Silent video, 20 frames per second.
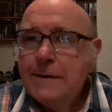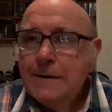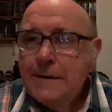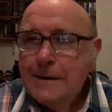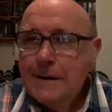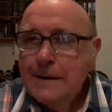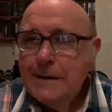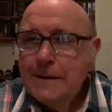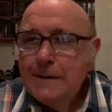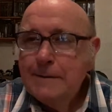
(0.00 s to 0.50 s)

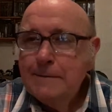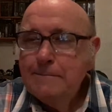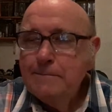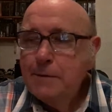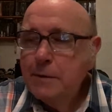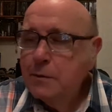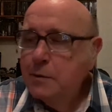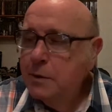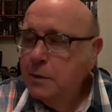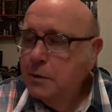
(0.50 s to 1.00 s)

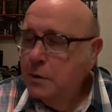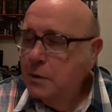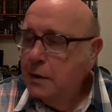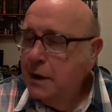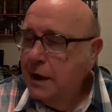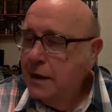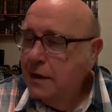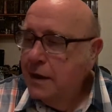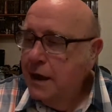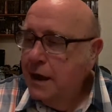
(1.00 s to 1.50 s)
But we will
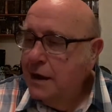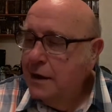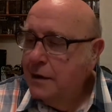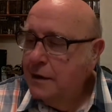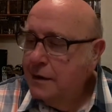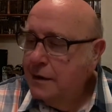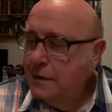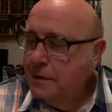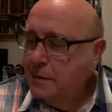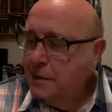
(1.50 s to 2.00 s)
get there.
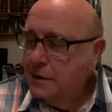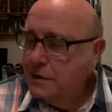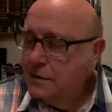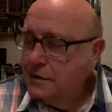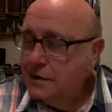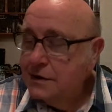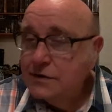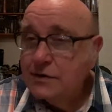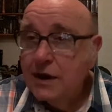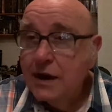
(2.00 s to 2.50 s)
But
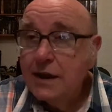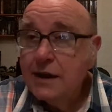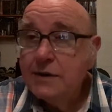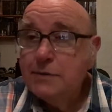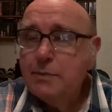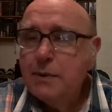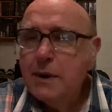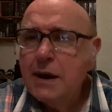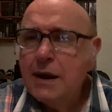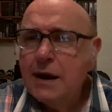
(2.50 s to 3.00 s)
as I say, there's
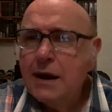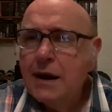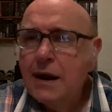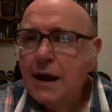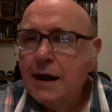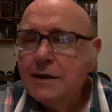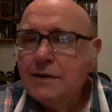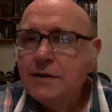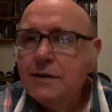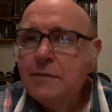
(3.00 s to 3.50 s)
been a
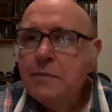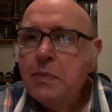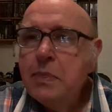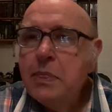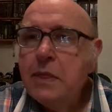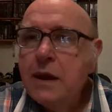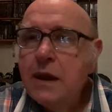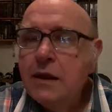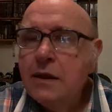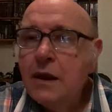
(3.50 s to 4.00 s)
glut
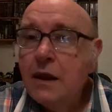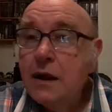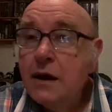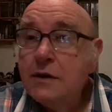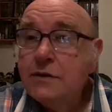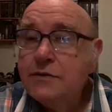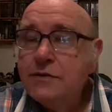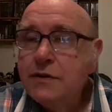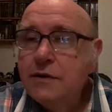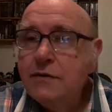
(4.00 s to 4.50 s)
in the
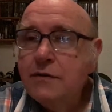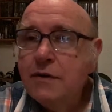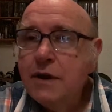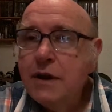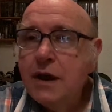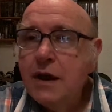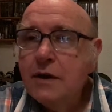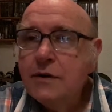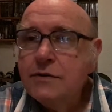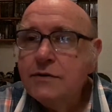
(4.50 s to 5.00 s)
last two
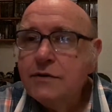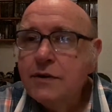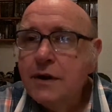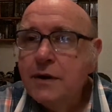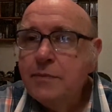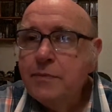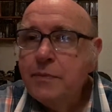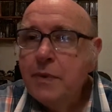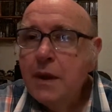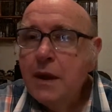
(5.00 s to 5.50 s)
videos.
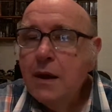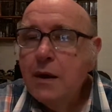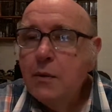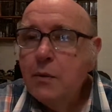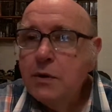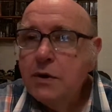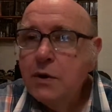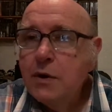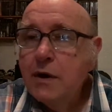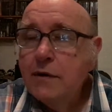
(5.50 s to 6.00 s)
So
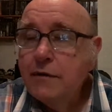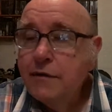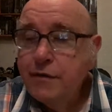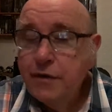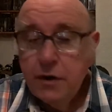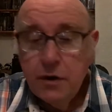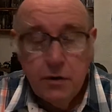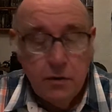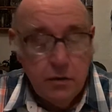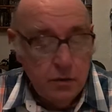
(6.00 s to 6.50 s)
we do have a
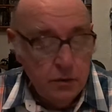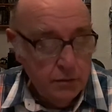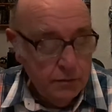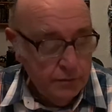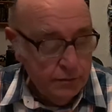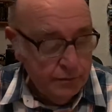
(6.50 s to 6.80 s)
few.